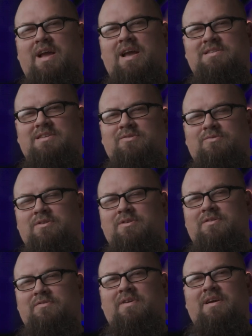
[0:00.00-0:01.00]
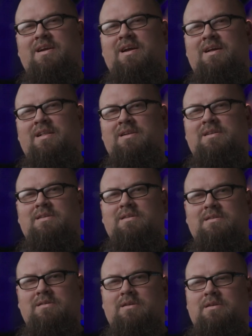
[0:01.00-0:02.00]
asks you when you're the fat guy, like,
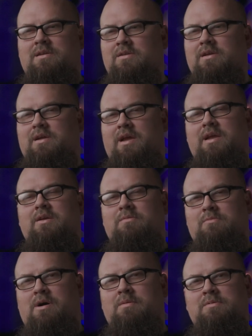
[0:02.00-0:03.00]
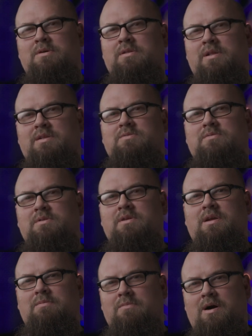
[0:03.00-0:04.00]
do you like hate your mama and that's what you
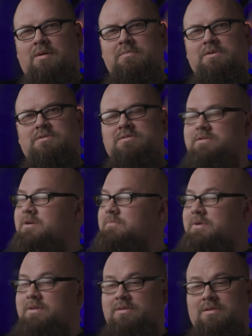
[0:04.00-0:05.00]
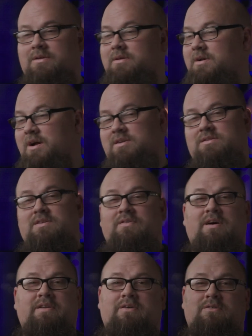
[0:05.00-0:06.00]
got mom issues? No, man, I just love
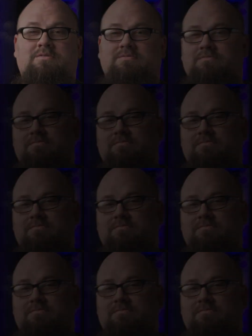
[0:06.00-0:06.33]
hot dogs.